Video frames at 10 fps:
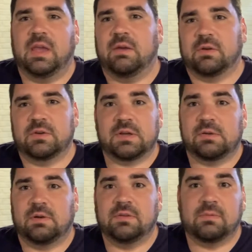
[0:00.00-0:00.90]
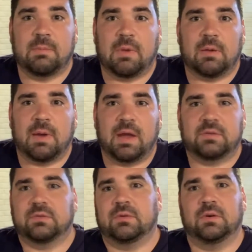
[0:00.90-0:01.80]
I want to try to run to my
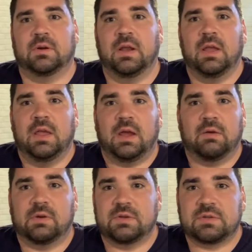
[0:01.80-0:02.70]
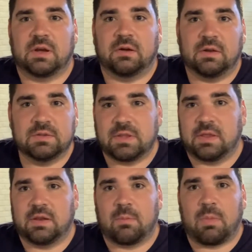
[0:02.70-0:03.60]
mailbox, or I want to try to run to the
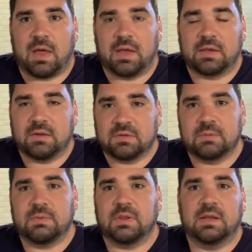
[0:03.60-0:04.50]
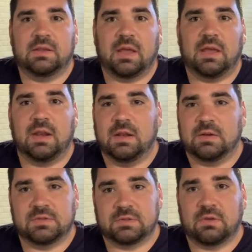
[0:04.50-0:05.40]
end of the block. Something like that, and
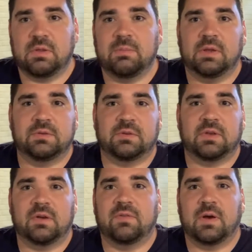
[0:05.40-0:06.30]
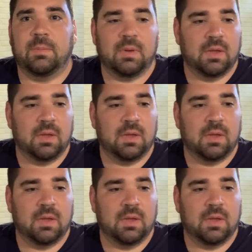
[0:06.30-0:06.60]
then slowly build yourself up.